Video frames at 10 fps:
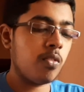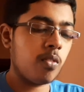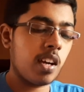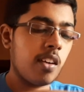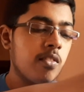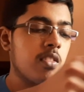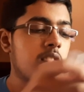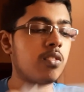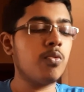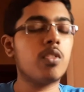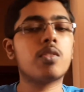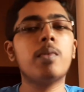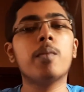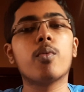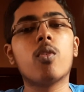you have this
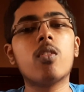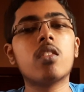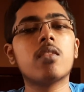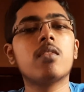USB port,